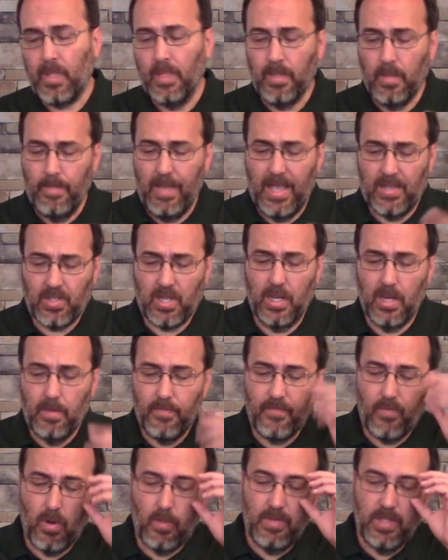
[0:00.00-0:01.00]
the
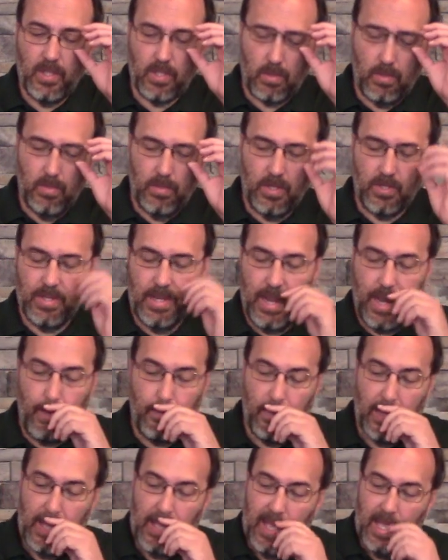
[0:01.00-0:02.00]
masculine form of this
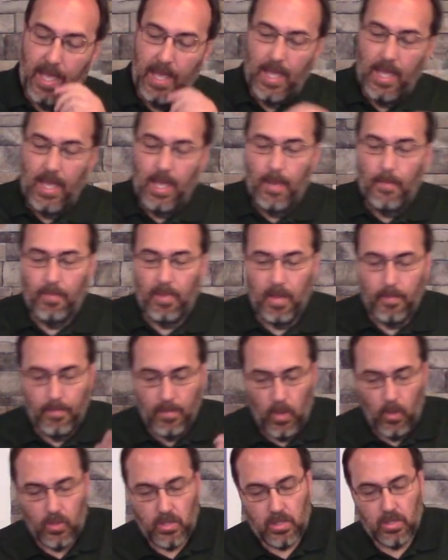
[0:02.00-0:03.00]
name, but
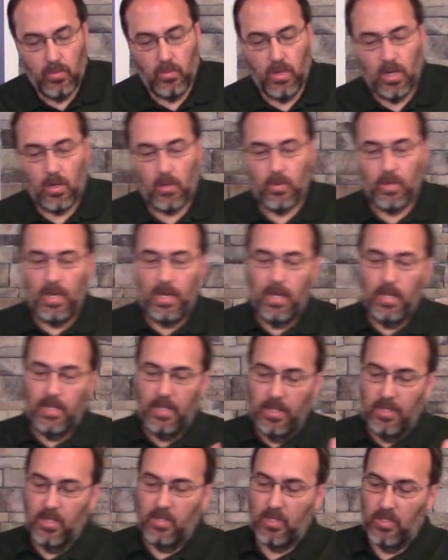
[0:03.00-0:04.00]
most would agree
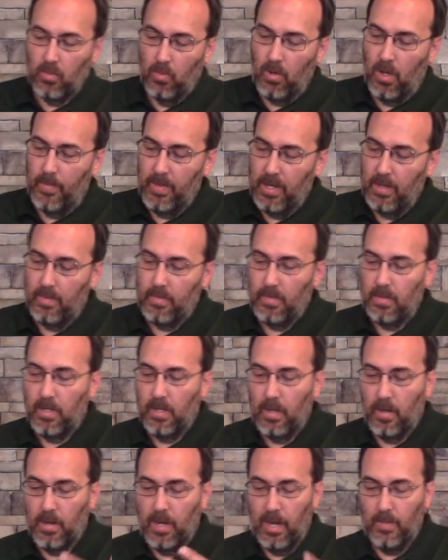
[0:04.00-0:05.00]
that this is a woman.
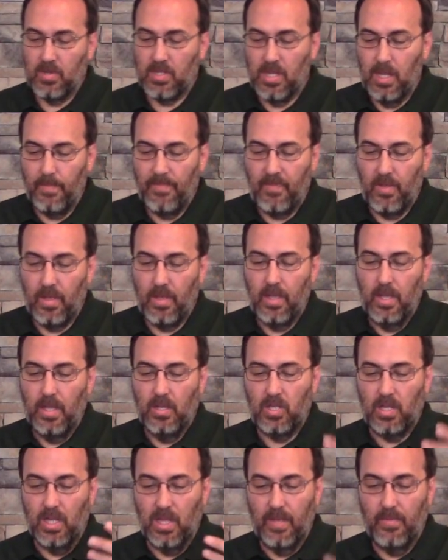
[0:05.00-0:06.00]
Her name is Nympha.
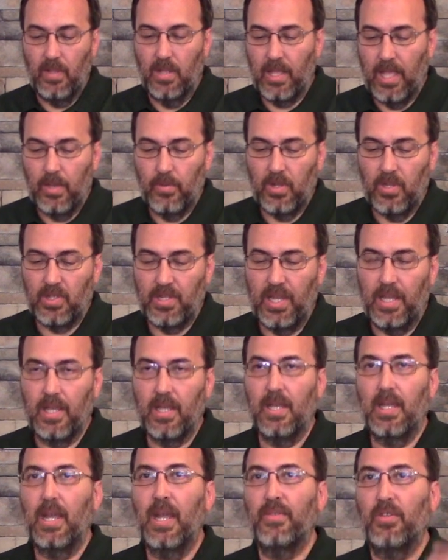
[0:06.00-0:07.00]
She lived in
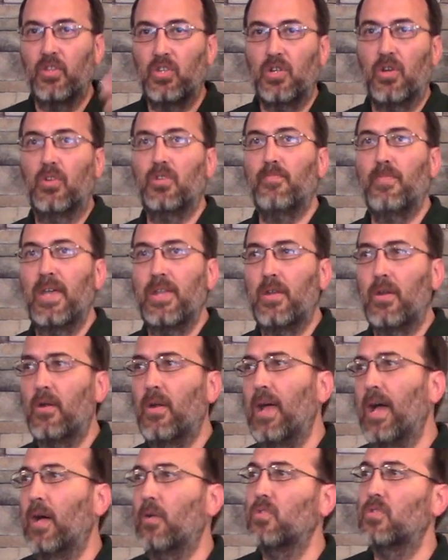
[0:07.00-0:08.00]
Laodicea, and the church met in
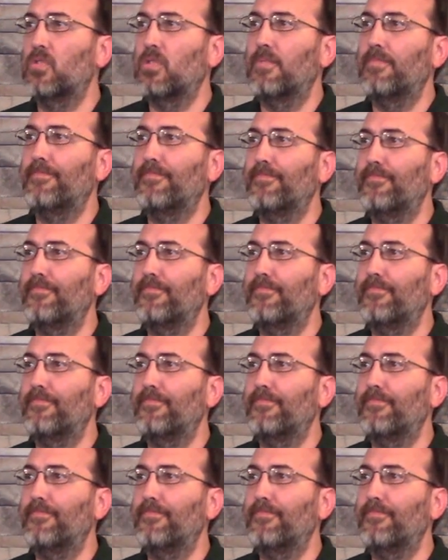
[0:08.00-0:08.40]
her house.